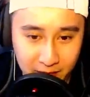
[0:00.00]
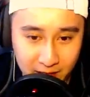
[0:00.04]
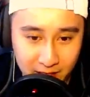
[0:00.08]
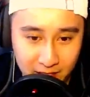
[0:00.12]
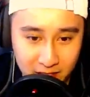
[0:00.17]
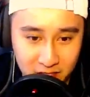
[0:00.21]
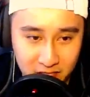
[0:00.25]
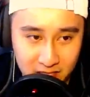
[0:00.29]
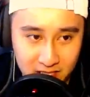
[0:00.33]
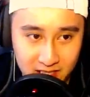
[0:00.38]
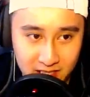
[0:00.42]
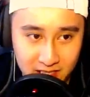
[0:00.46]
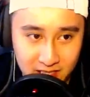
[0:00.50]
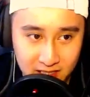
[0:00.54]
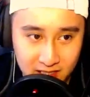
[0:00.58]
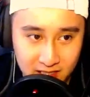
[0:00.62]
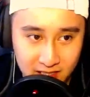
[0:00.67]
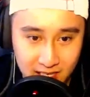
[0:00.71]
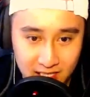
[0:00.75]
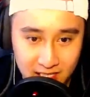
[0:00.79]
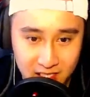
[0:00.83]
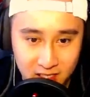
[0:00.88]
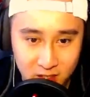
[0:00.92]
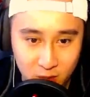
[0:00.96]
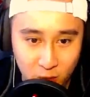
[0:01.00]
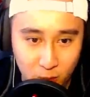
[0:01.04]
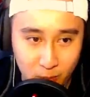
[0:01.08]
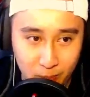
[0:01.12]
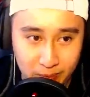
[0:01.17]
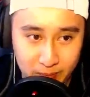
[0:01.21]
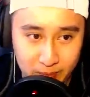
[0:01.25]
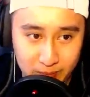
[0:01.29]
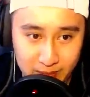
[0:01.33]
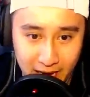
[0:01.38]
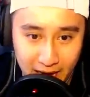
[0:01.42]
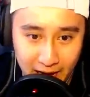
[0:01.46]
thing is just gets so
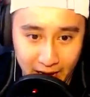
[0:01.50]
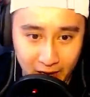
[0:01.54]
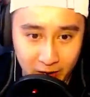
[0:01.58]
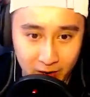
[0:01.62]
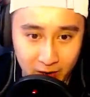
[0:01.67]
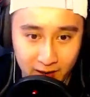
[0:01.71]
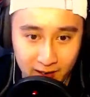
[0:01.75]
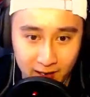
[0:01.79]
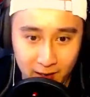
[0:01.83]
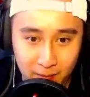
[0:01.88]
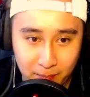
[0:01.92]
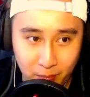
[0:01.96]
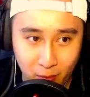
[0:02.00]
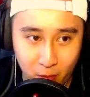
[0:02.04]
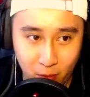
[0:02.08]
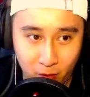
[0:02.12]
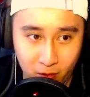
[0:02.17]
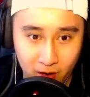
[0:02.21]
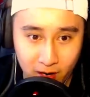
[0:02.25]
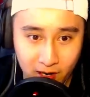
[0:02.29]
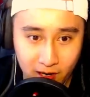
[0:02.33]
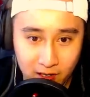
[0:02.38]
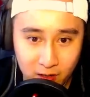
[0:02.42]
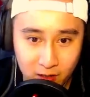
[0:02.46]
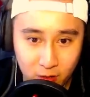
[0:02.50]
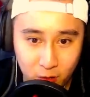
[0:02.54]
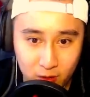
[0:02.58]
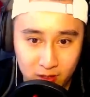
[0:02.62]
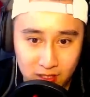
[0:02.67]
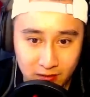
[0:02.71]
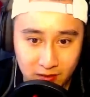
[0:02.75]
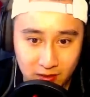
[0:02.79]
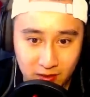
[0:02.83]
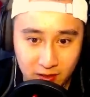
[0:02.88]
tiring and boring, and you always have